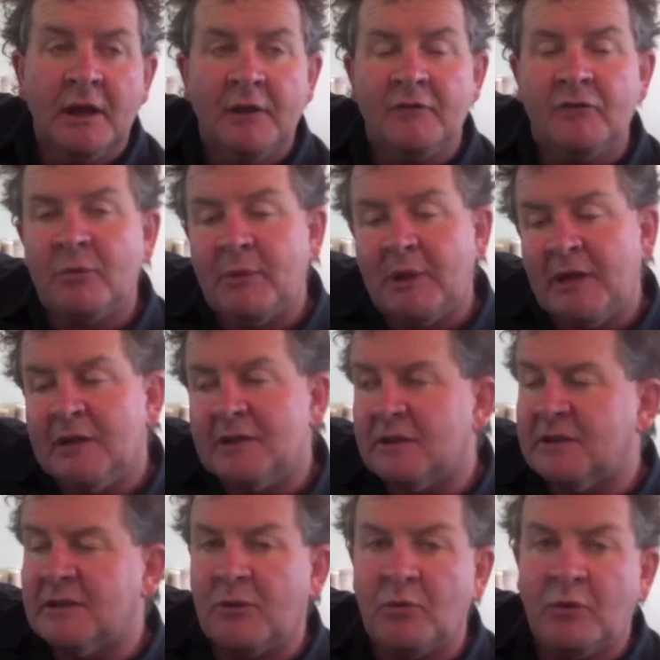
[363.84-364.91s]
And for me, as
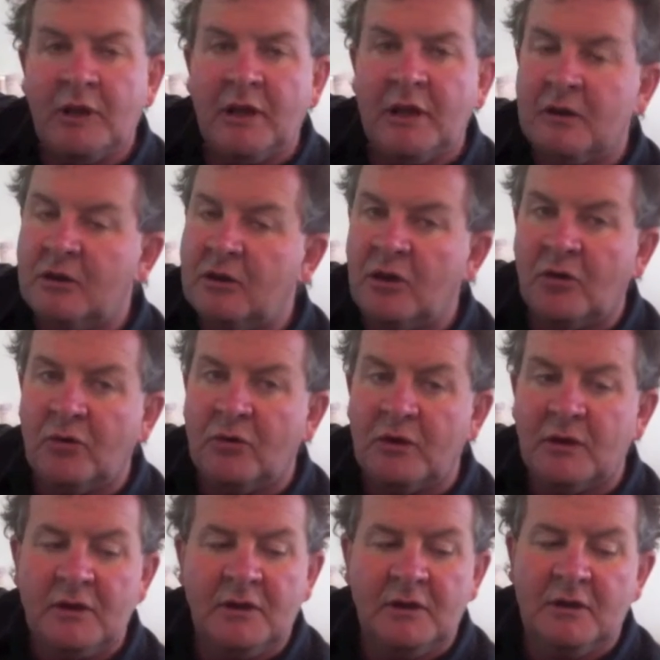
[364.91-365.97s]
I said, we get,
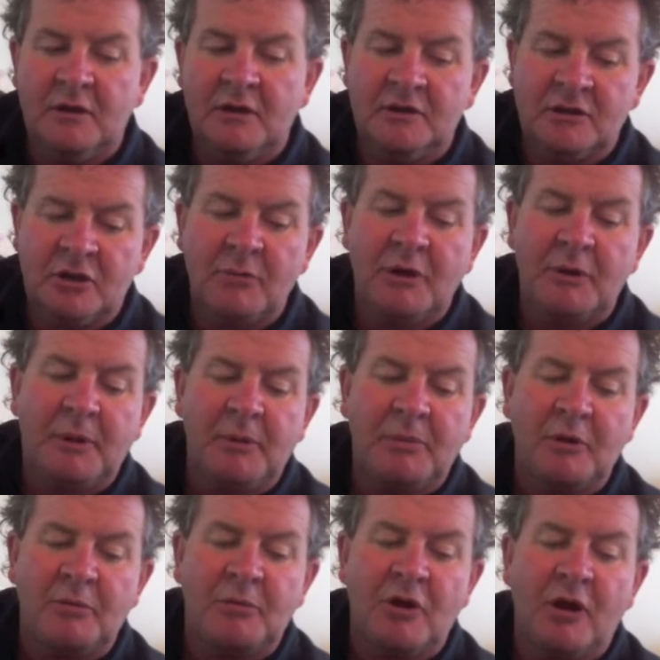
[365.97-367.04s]
so many
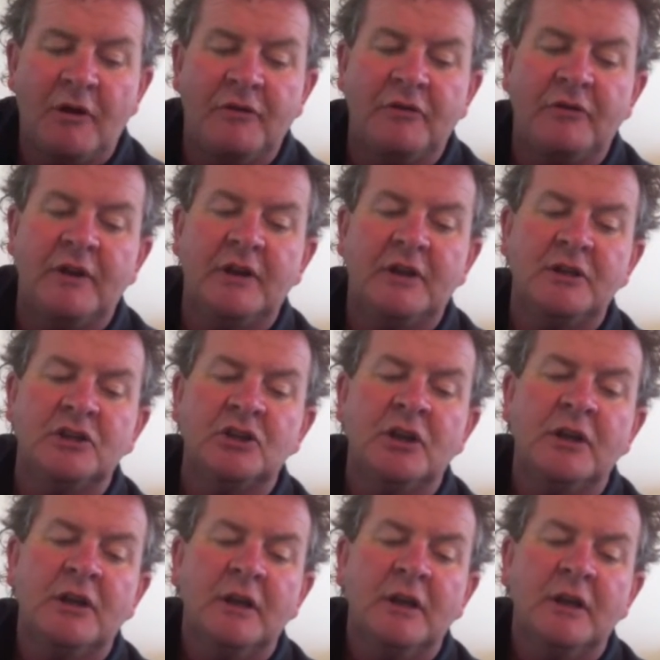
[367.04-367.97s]
people apply for vintage,